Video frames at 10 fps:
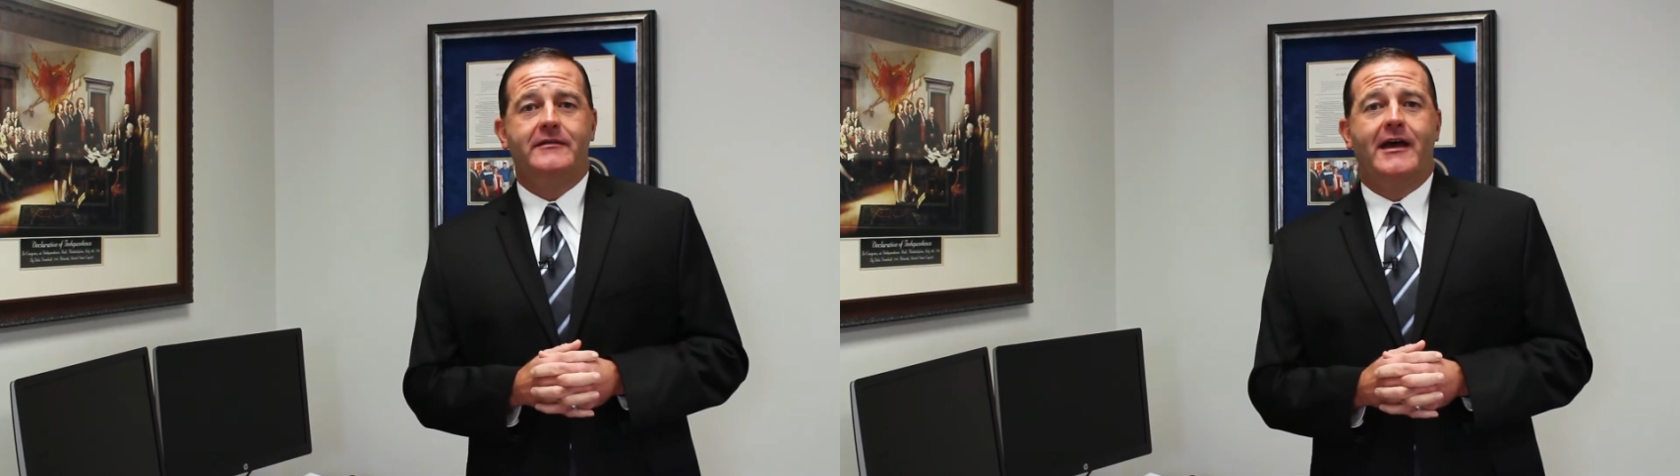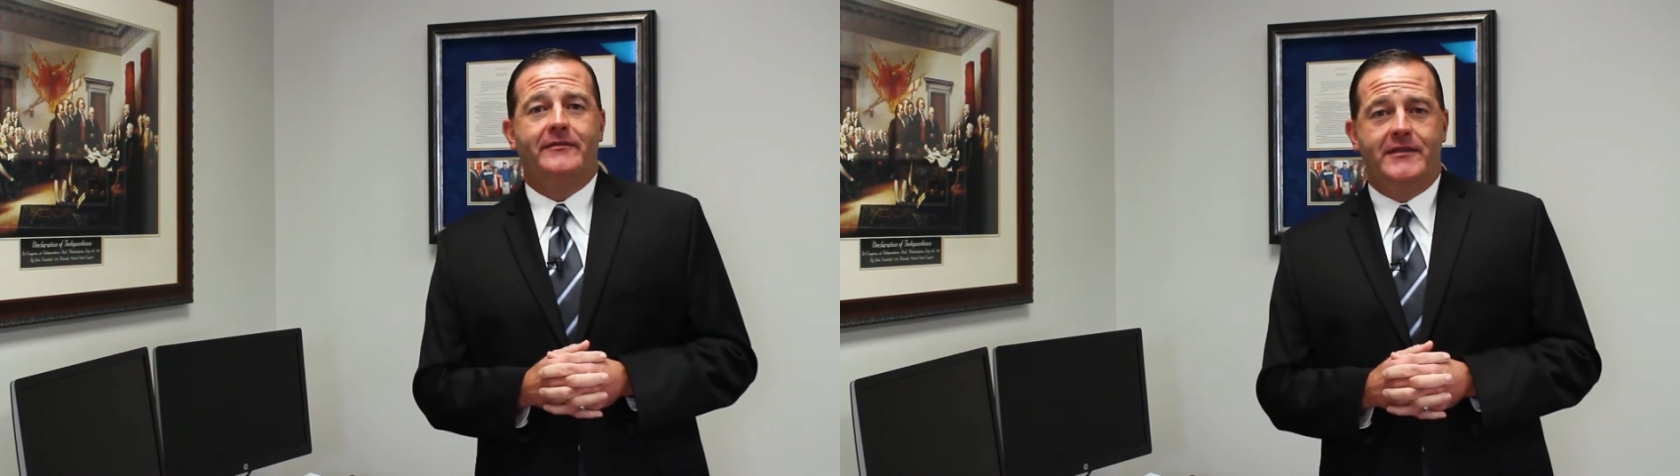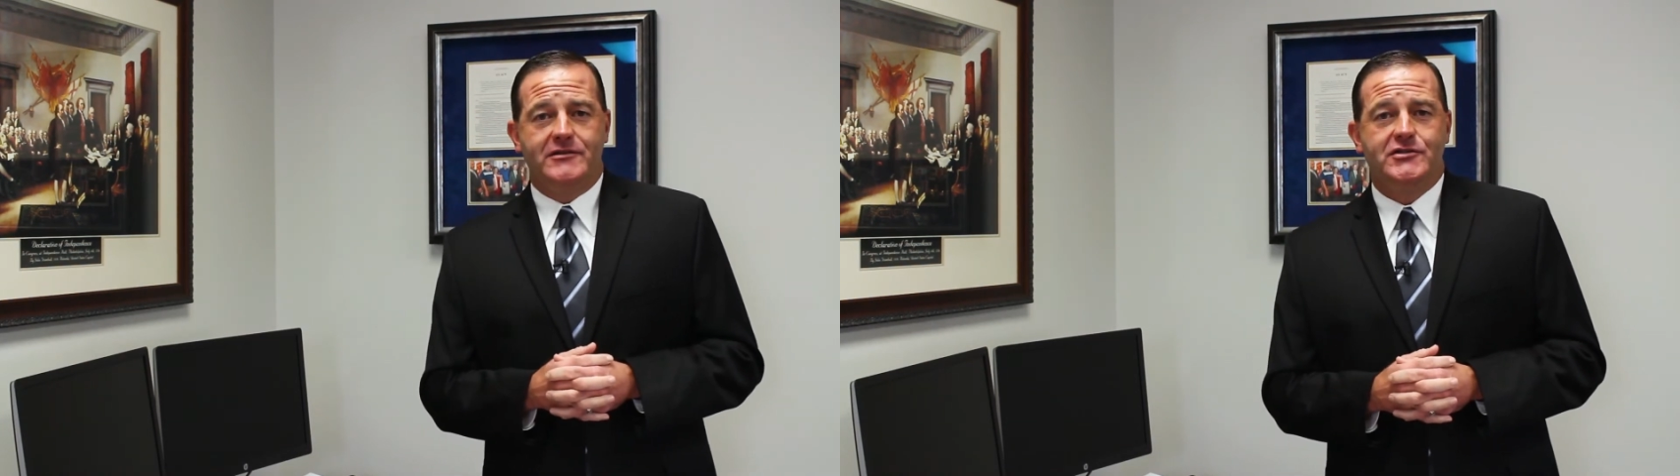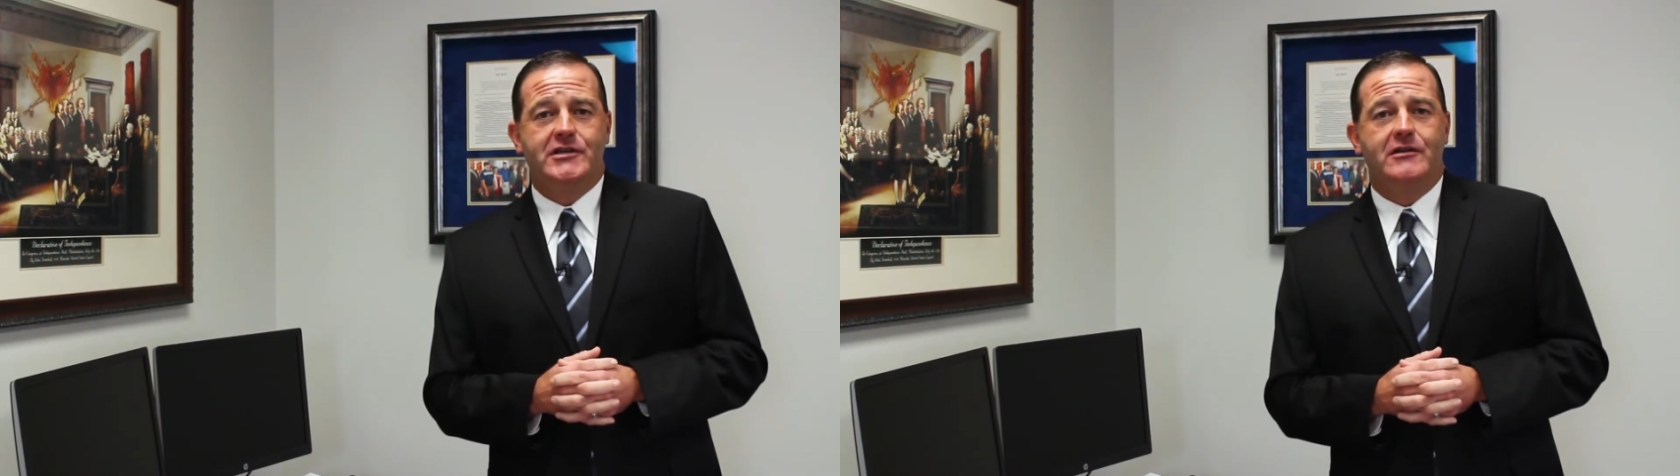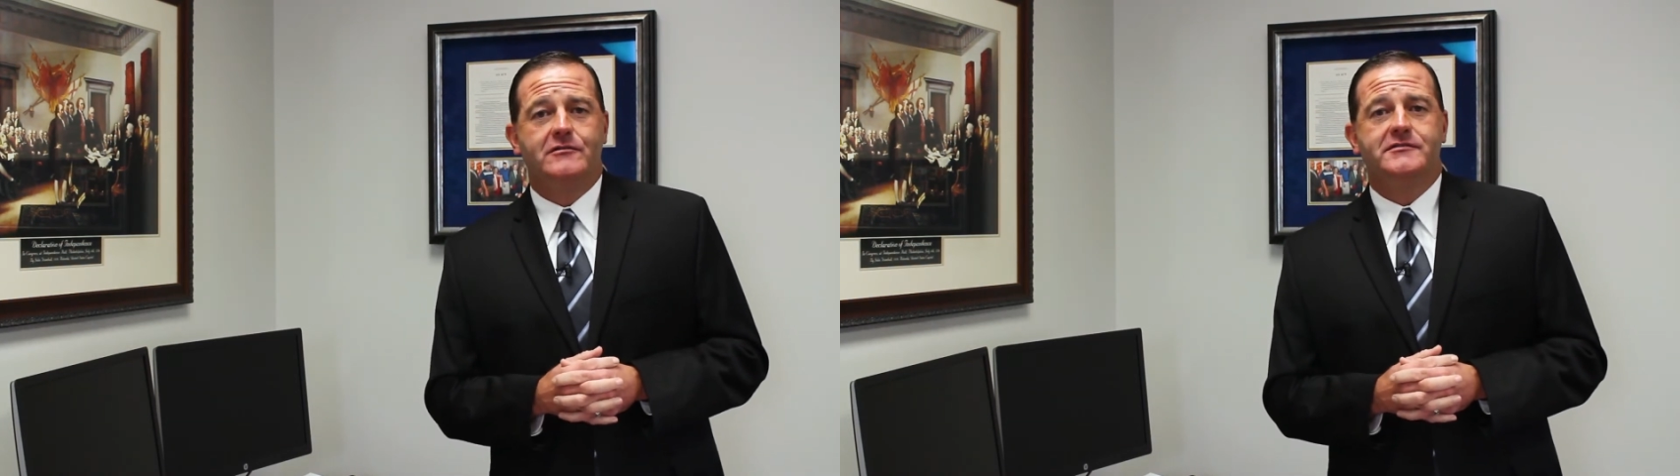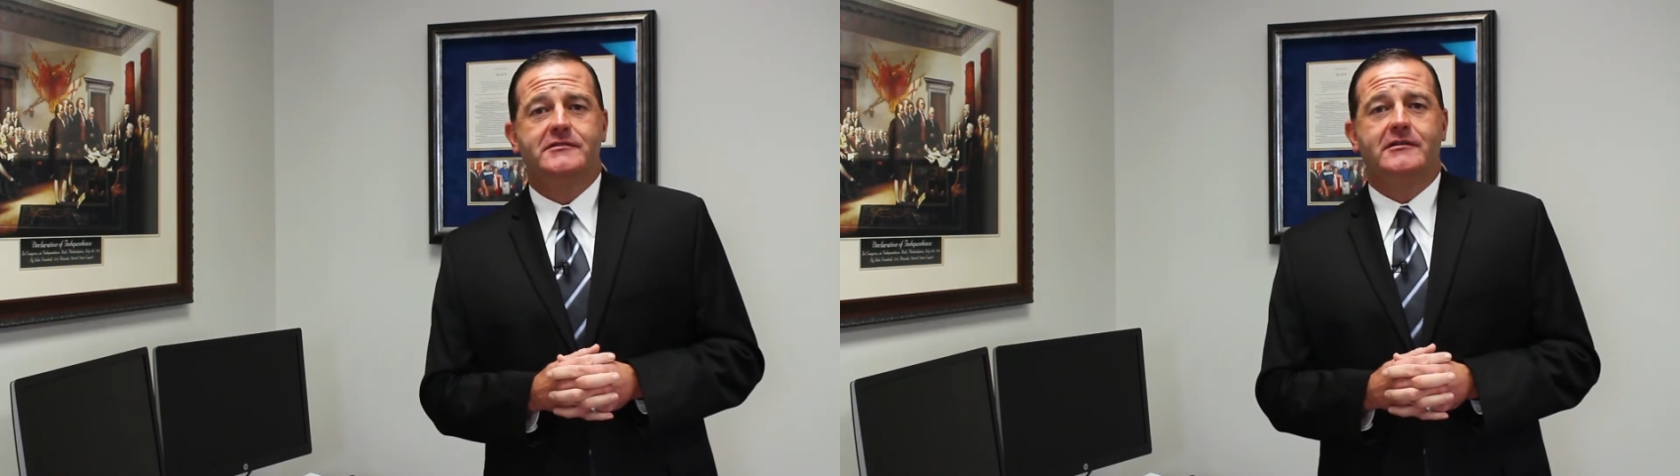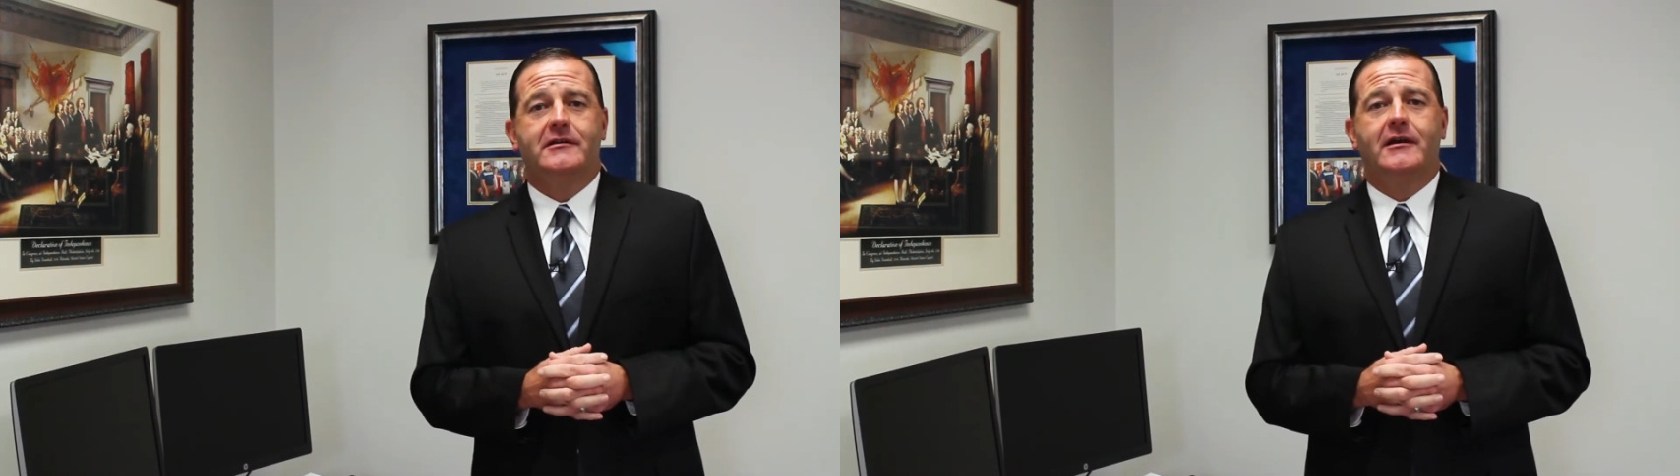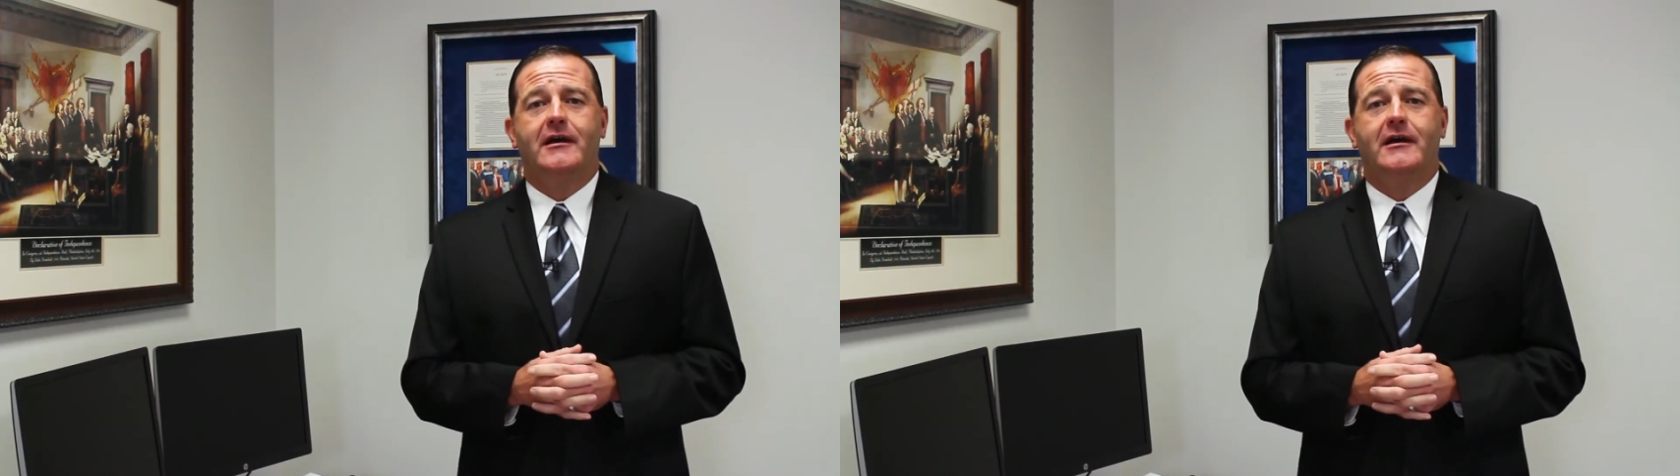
that this year's